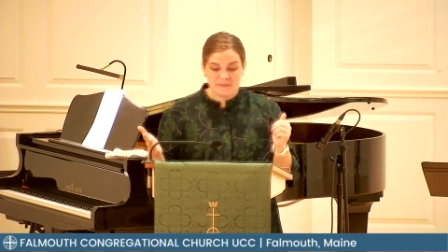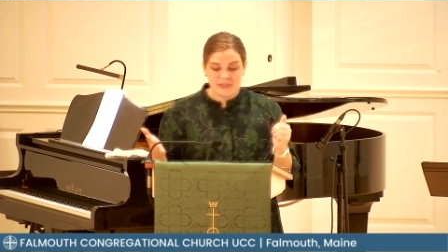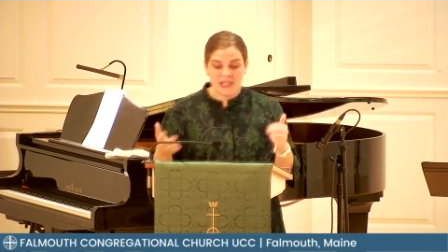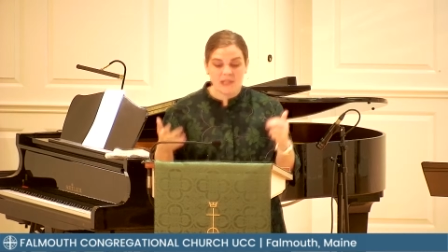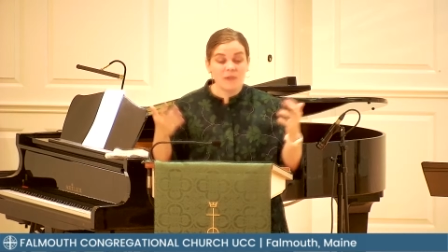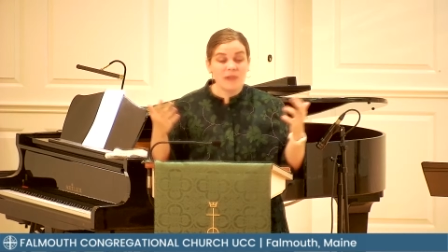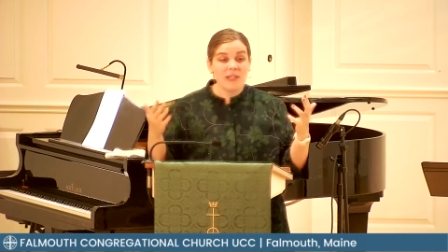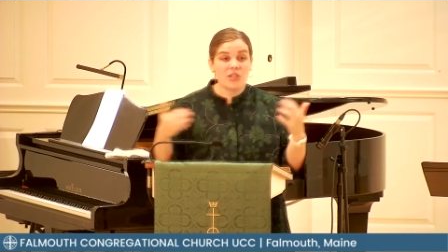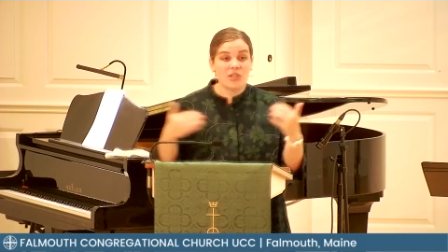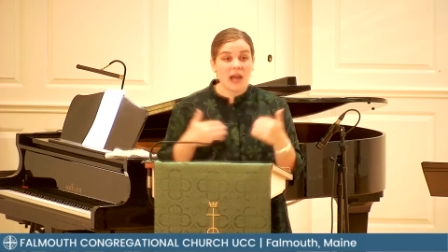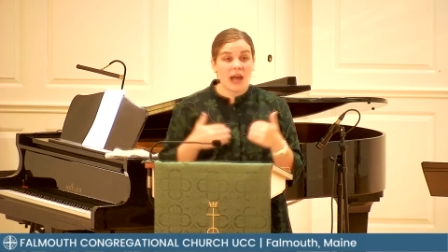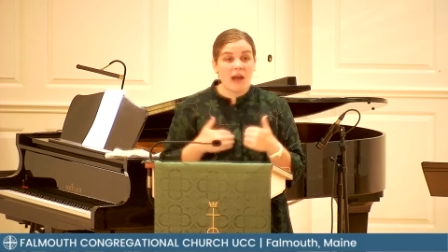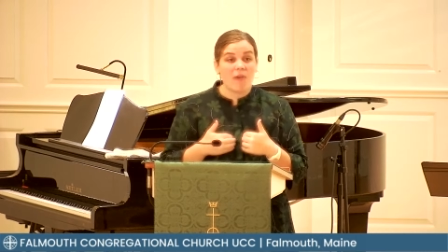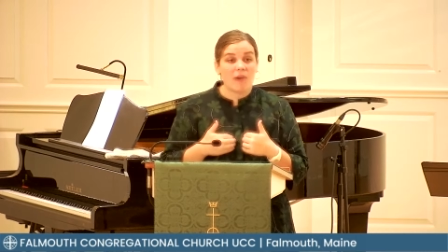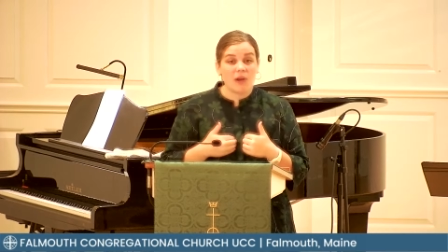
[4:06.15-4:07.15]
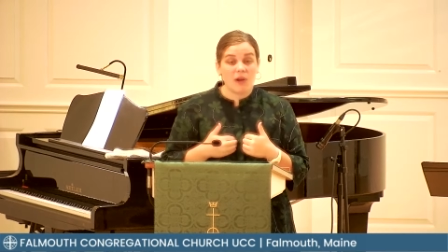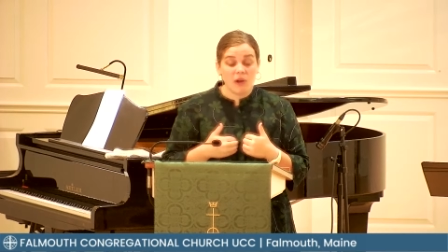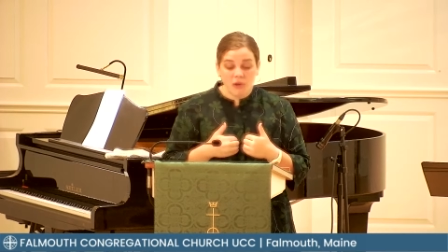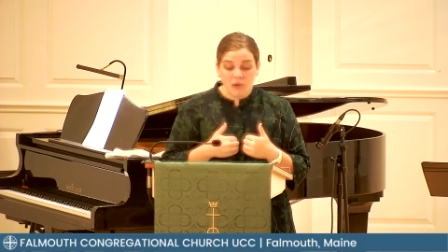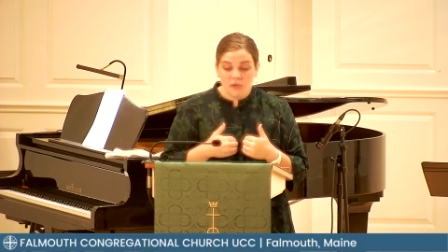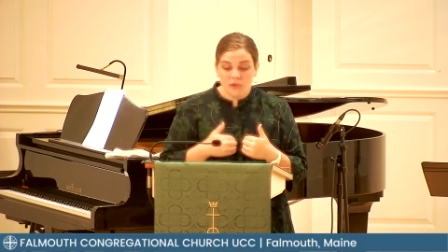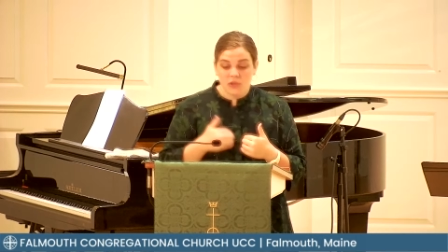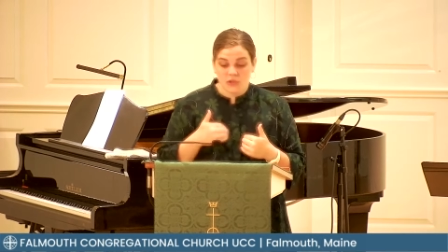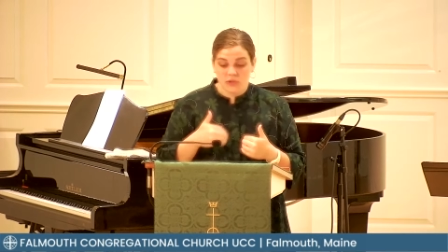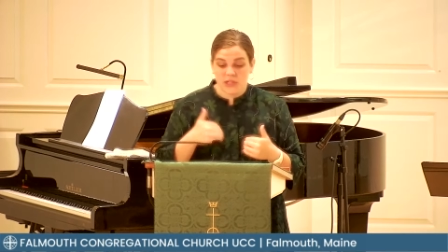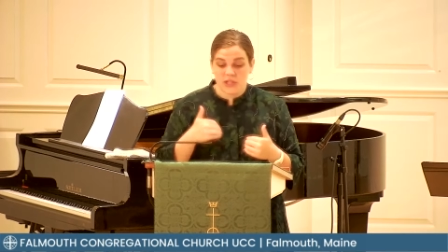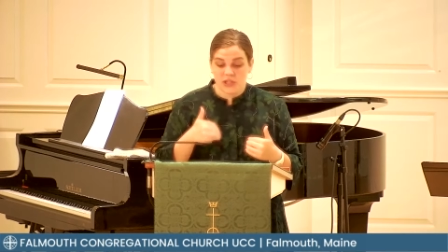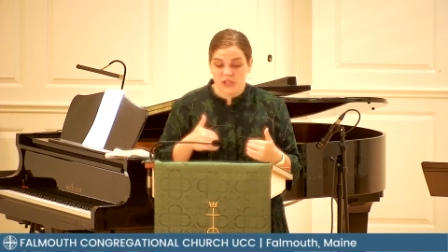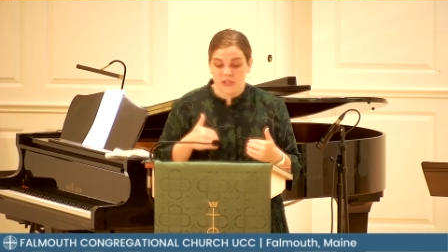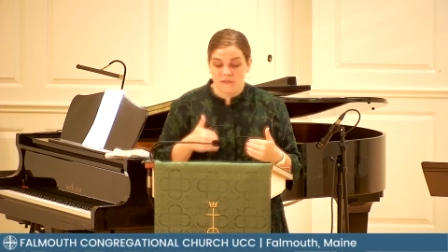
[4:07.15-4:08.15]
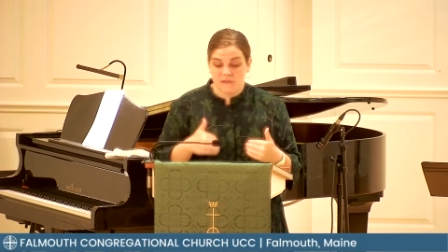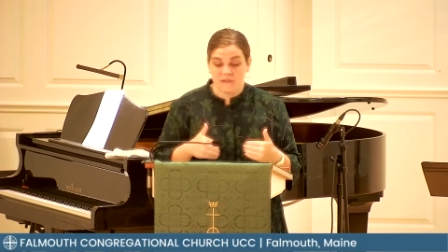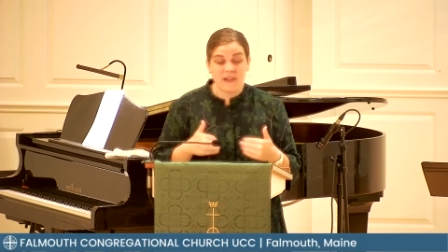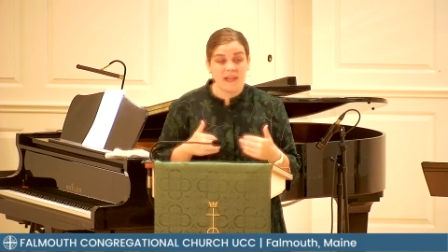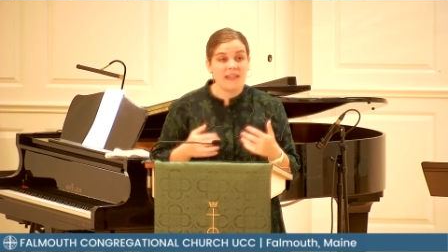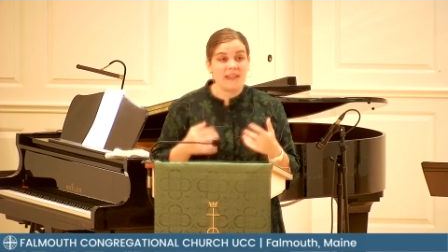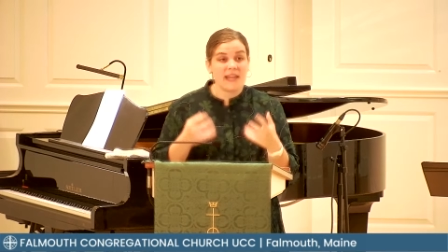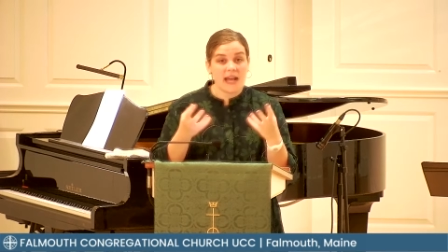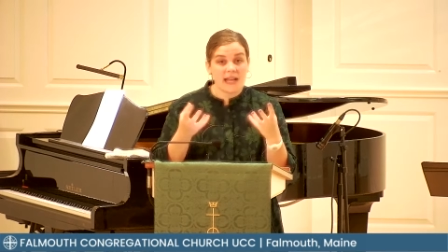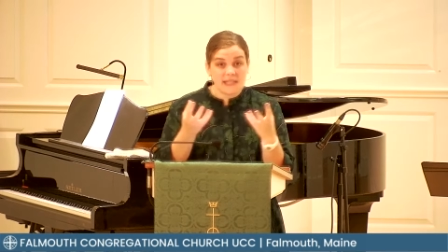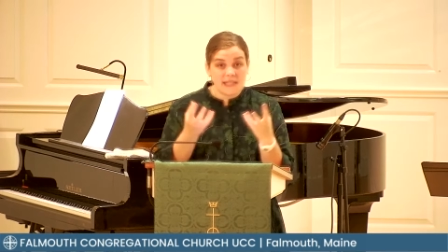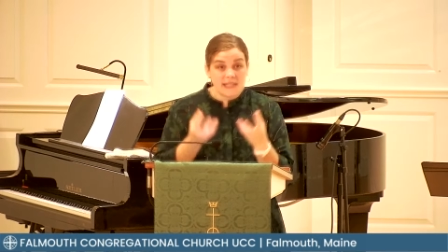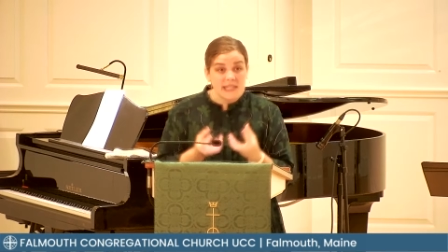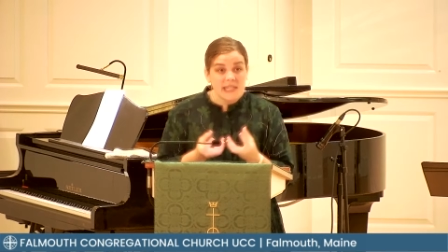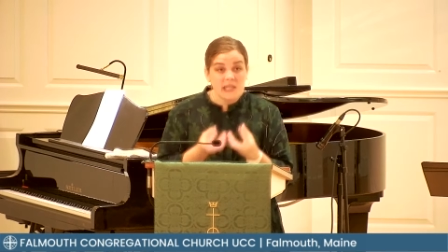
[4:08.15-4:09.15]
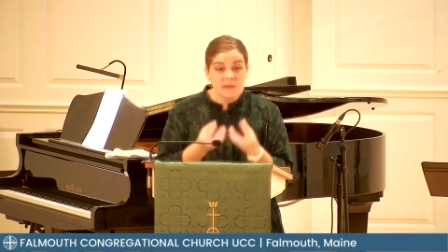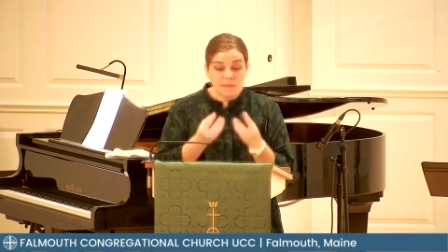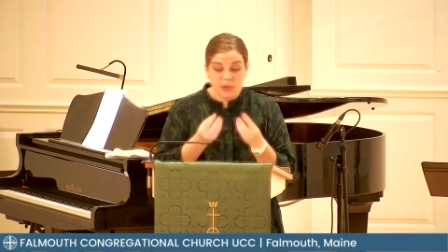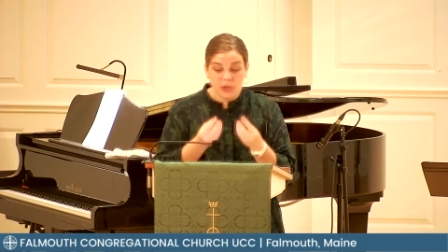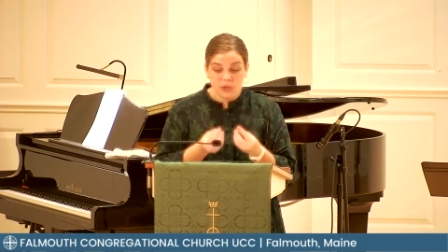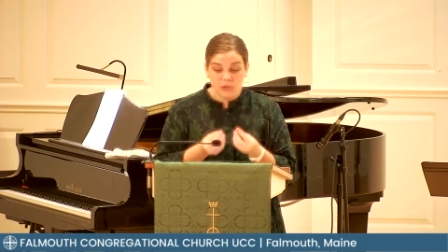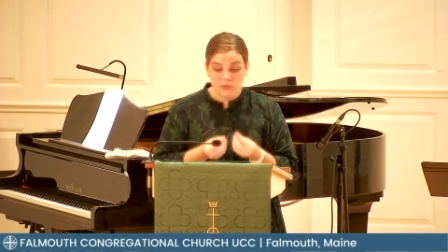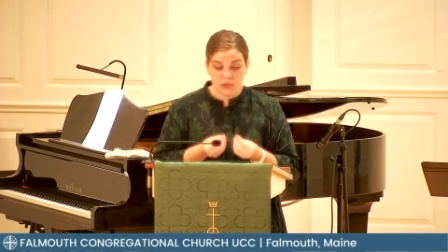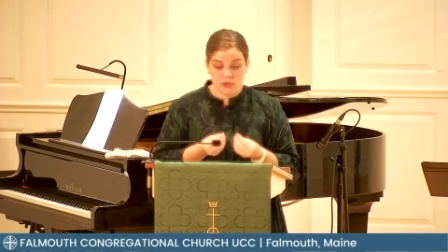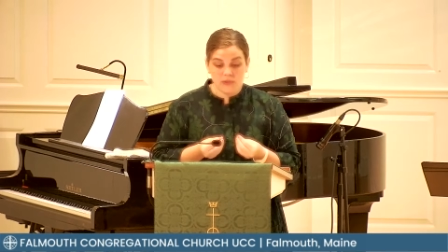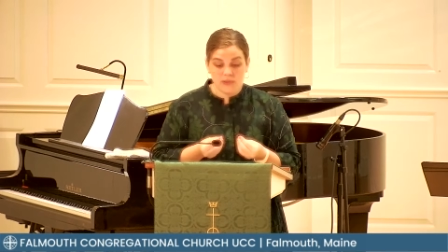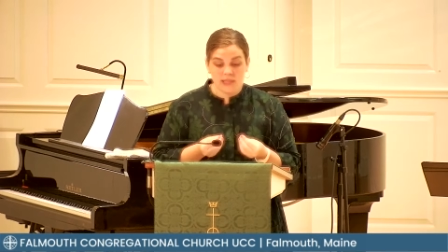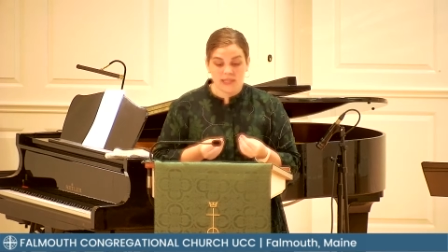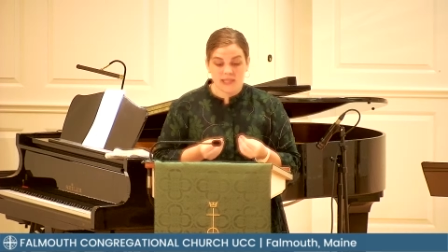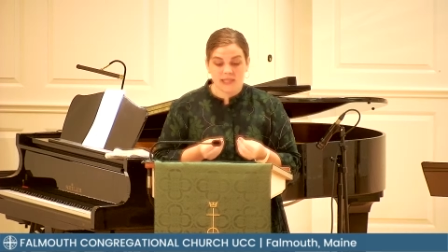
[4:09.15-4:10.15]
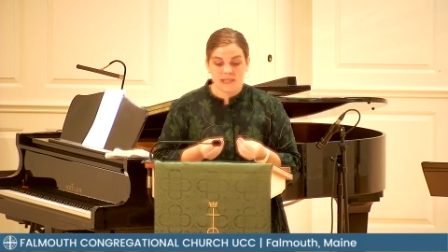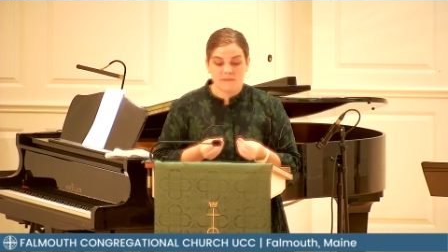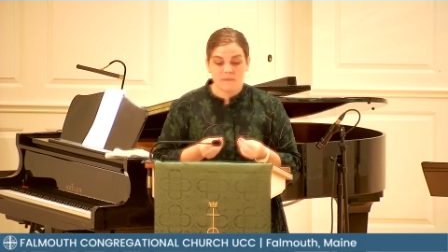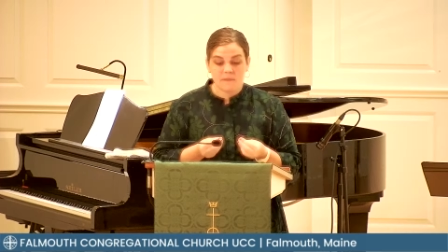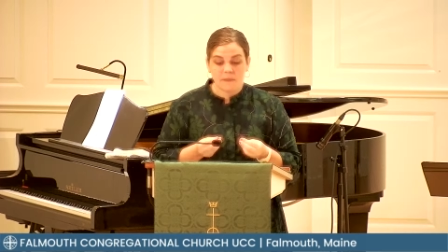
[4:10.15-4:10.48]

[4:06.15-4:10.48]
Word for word: in which our own Christian faith has deep roots,